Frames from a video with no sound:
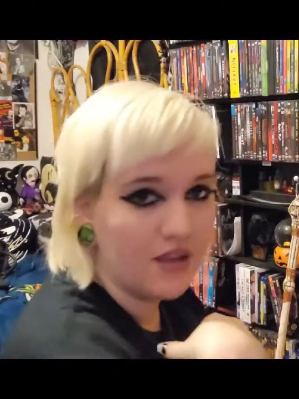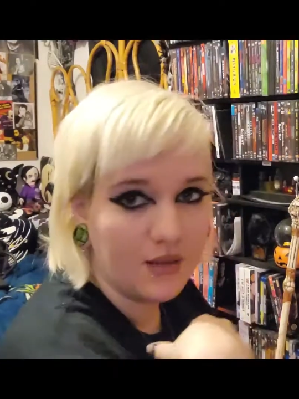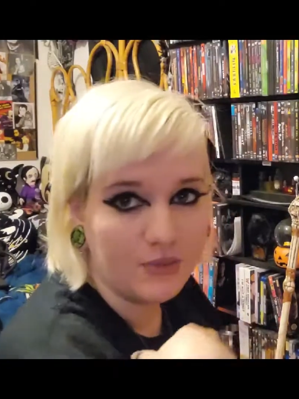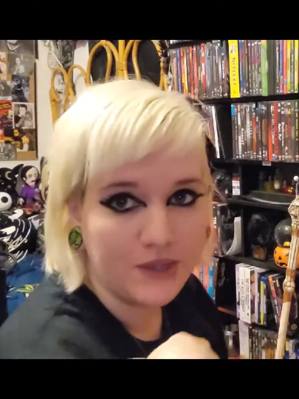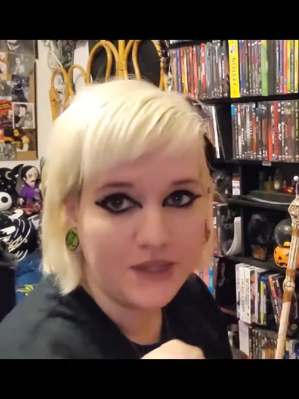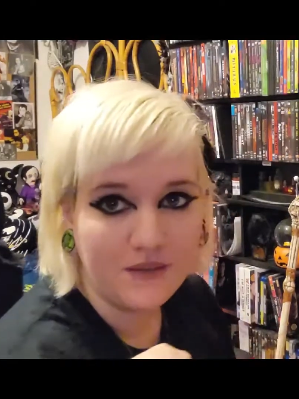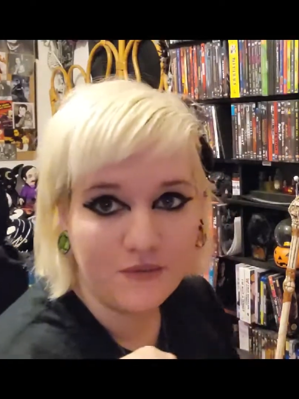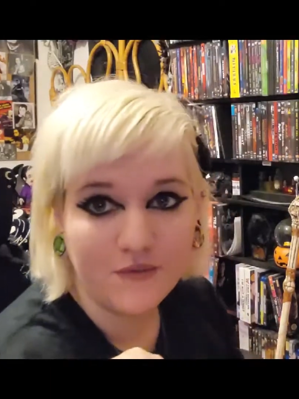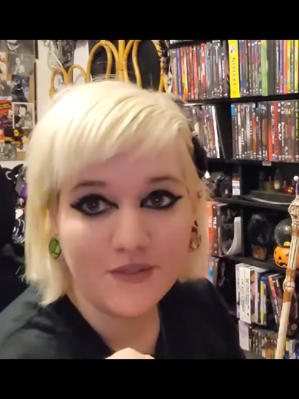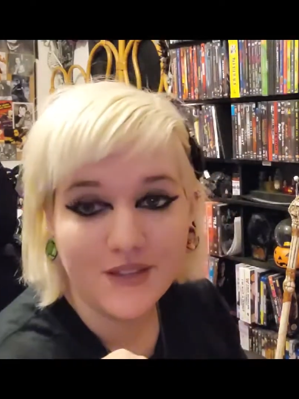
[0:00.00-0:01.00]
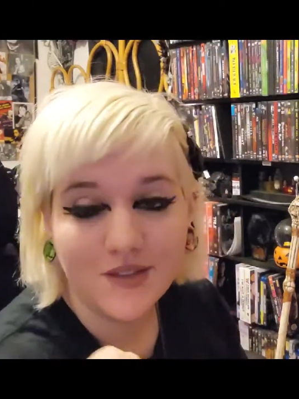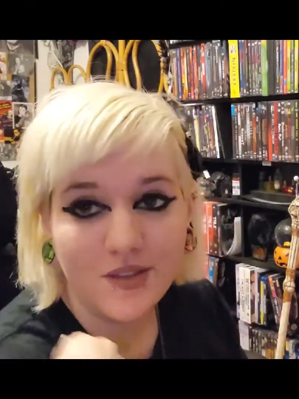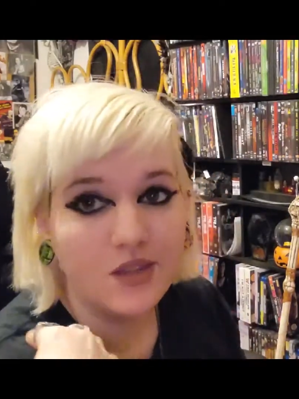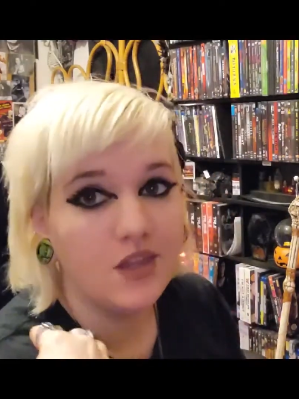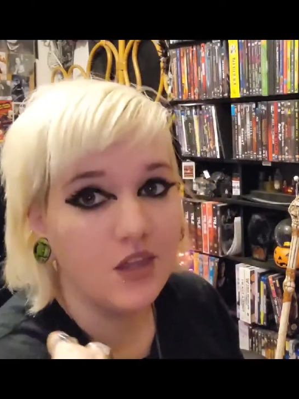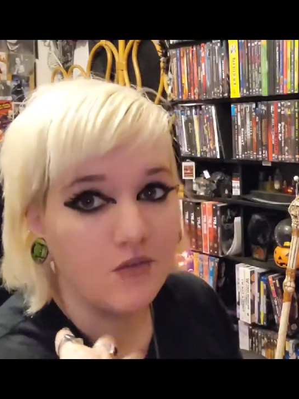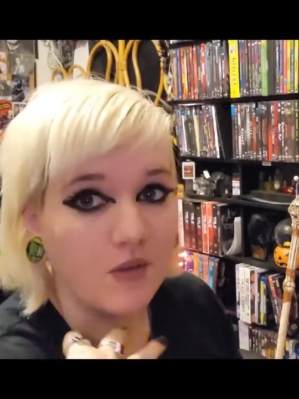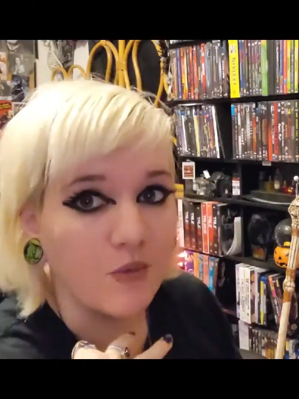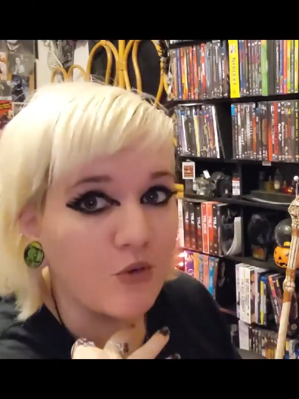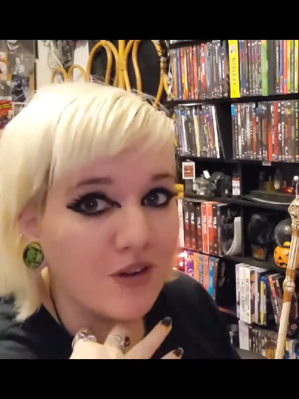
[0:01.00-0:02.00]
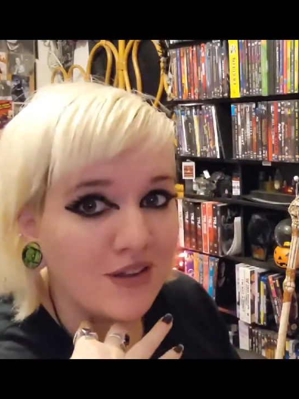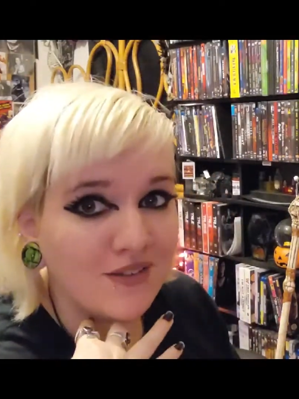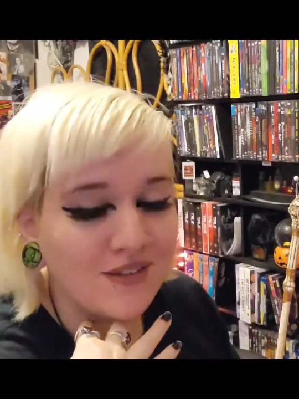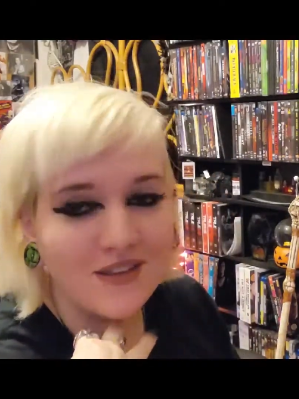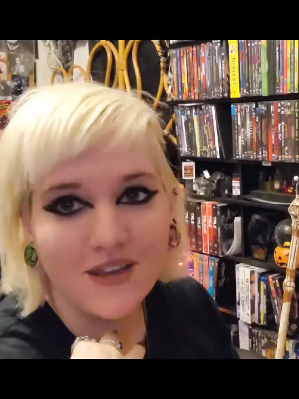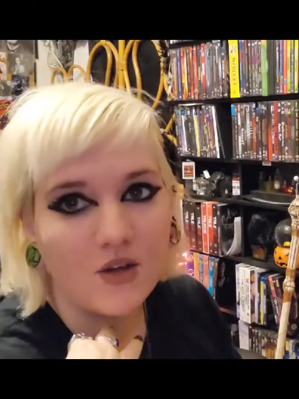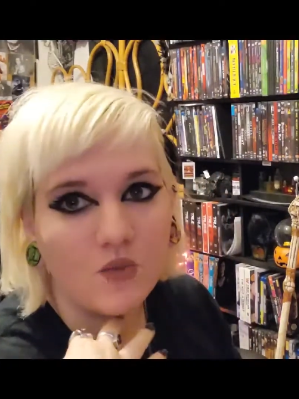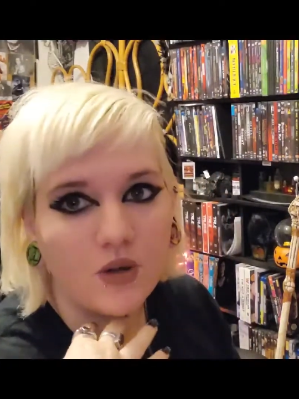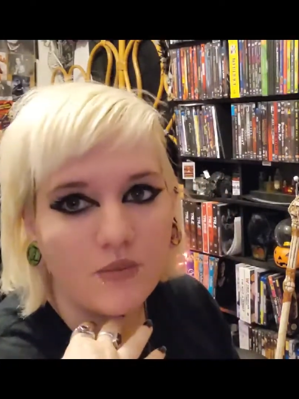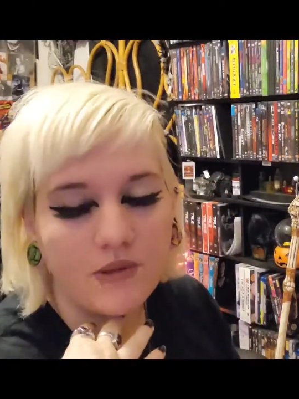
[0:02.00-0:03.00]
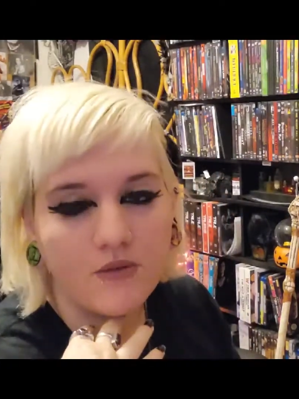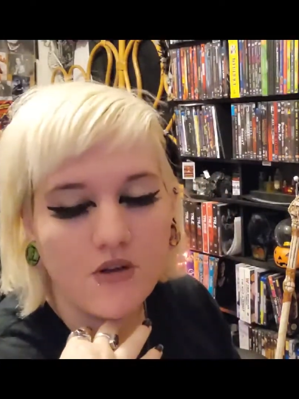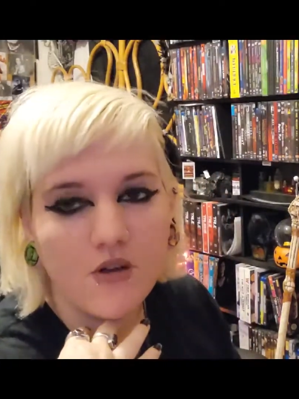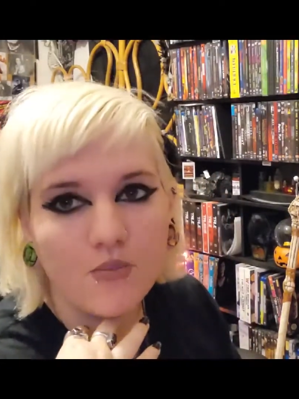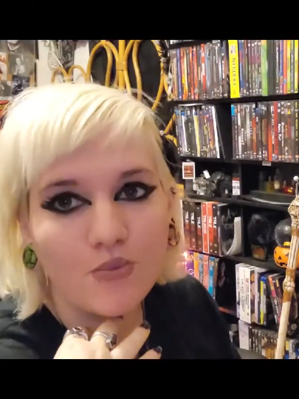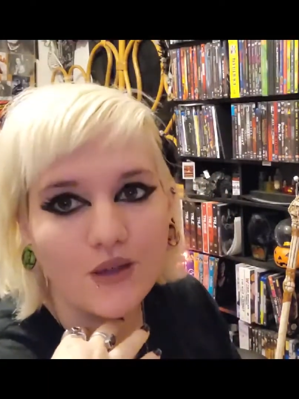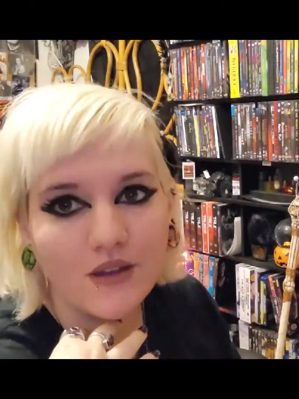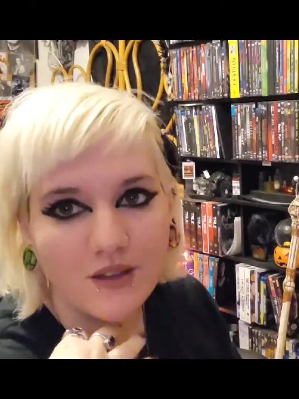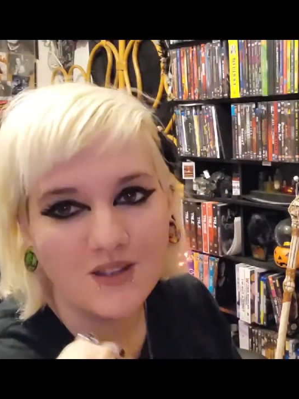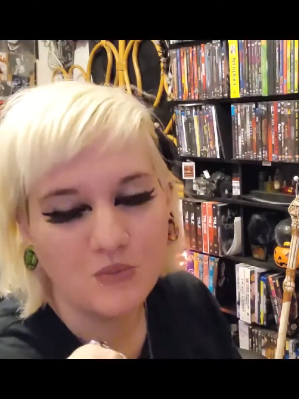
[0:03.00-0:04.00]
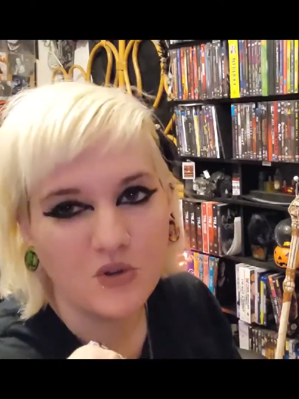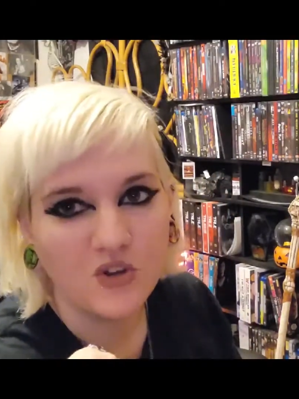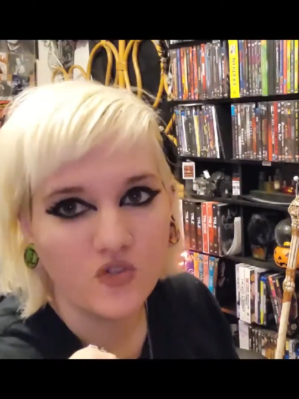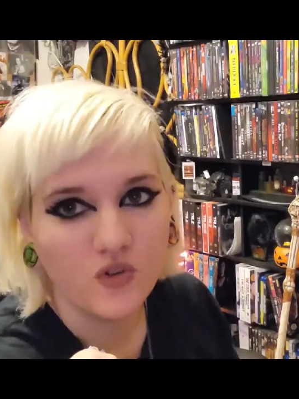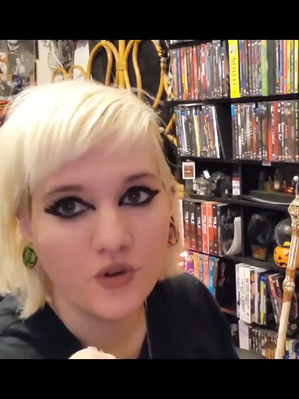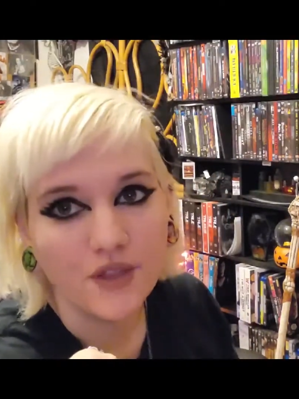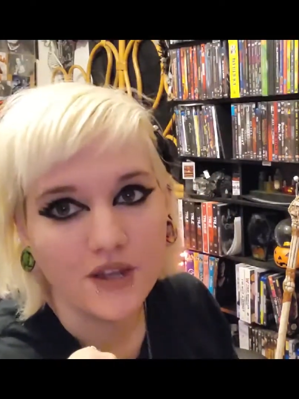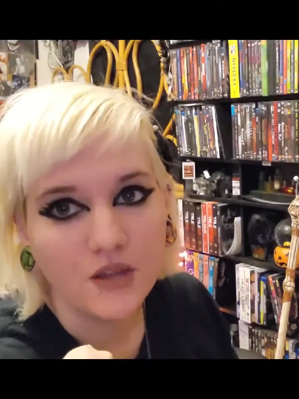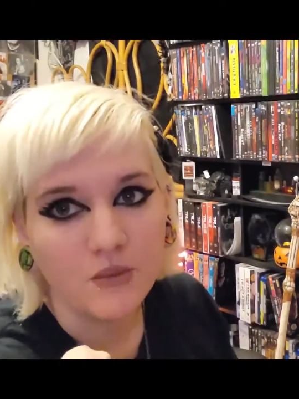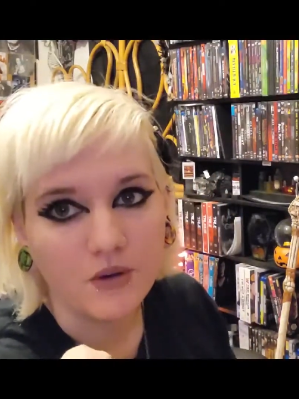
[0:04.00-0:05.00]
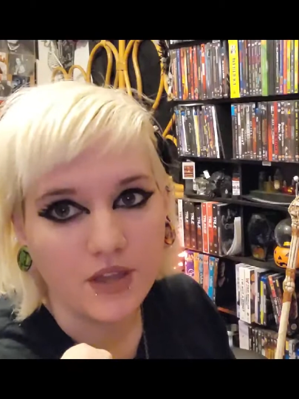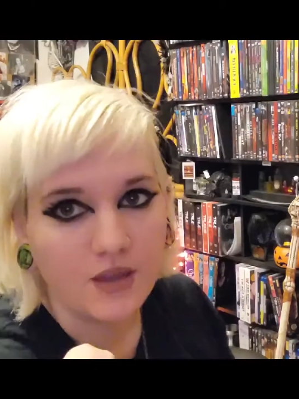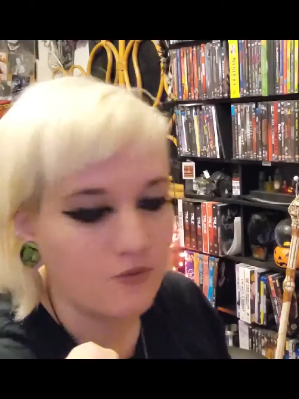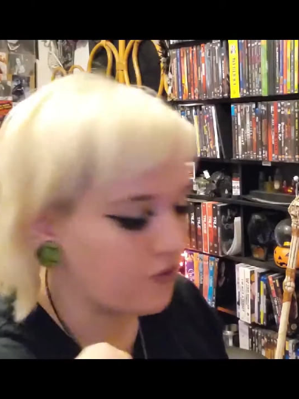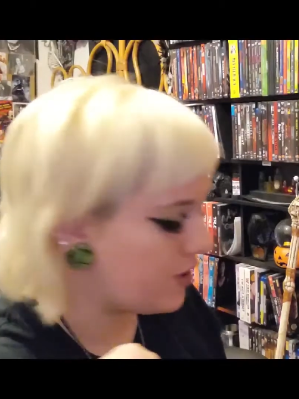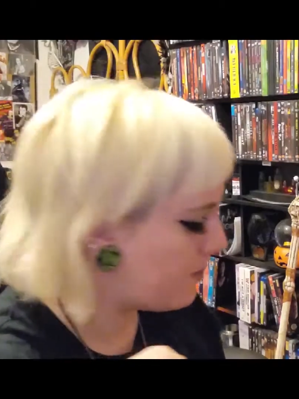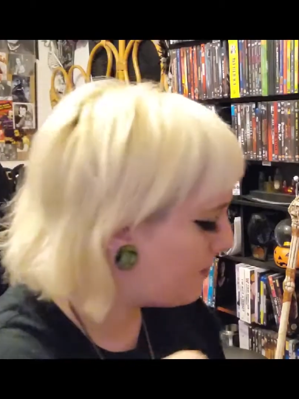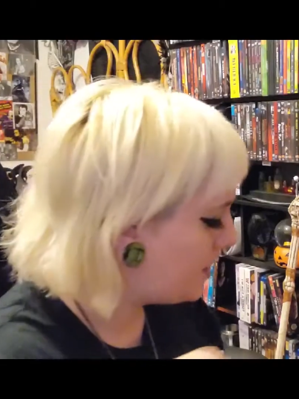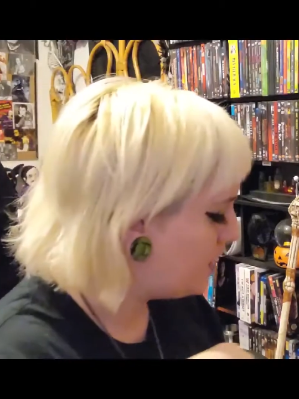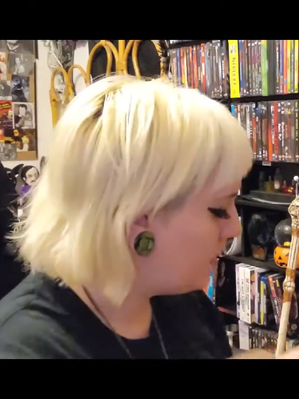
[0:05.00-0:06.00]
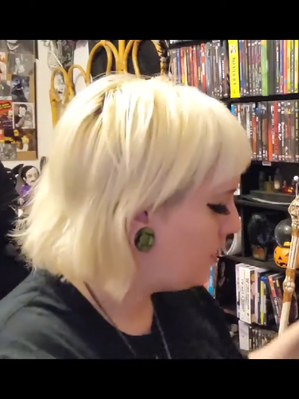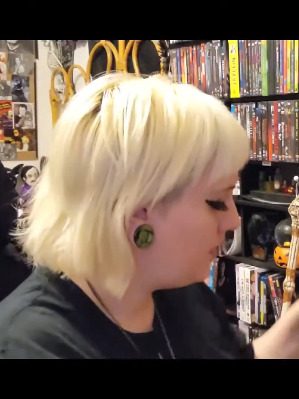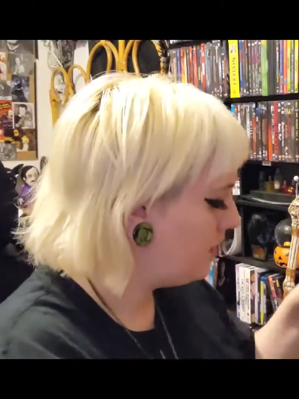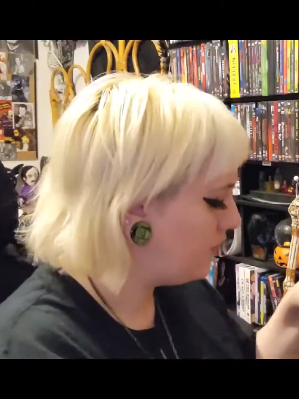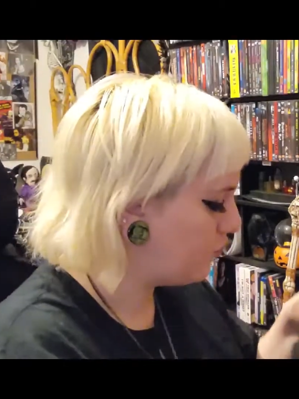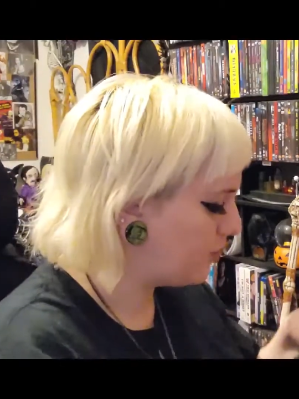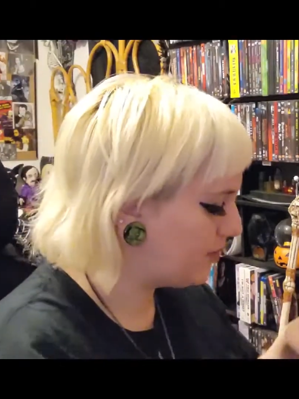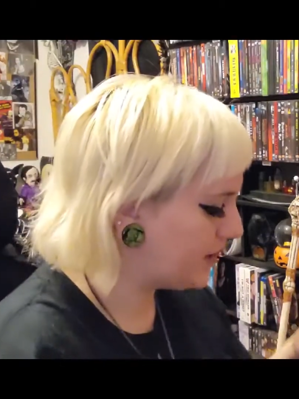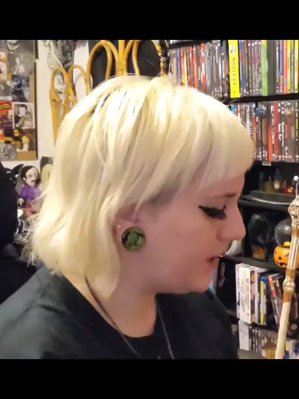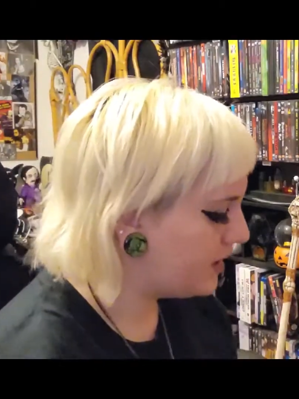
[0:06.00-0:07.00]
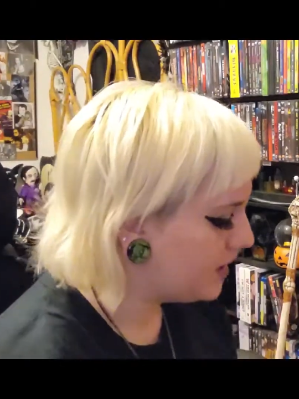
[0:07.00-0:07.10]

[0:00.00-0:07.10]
I believe, if I'm correct. I don't want to be wrong, but I'm pretty sure that's where it came from normally.